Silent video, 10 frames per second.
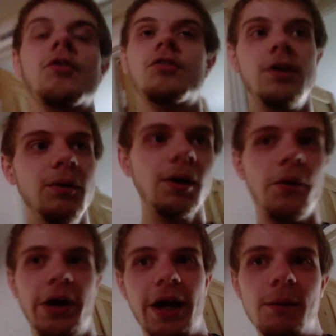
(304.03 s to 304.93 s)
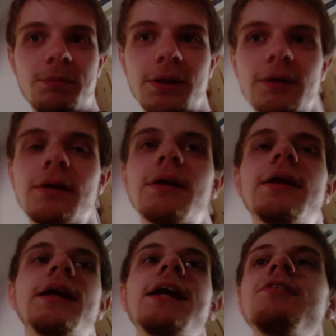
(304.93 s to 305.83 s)
still going up,
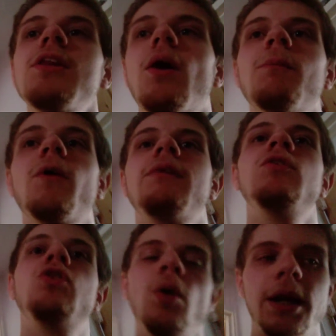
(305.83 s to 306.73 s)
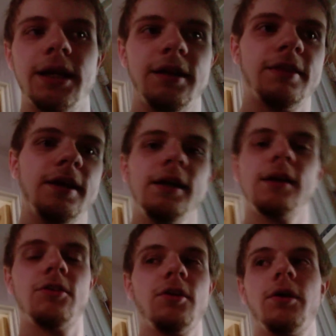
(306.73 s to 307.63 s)
even though I'm not even doing anything,
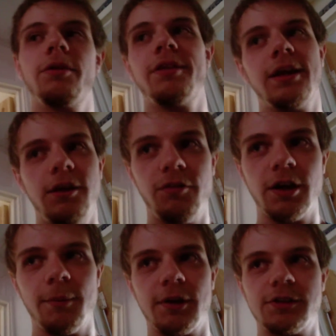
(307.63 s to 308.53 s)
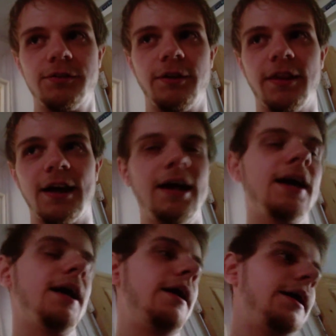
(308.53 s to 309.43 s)
so thank you very much for
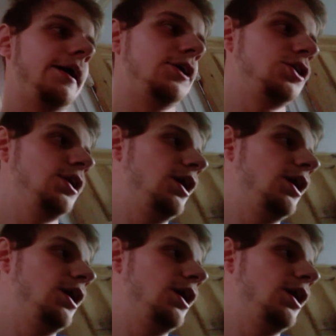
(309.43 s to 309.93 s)
that. I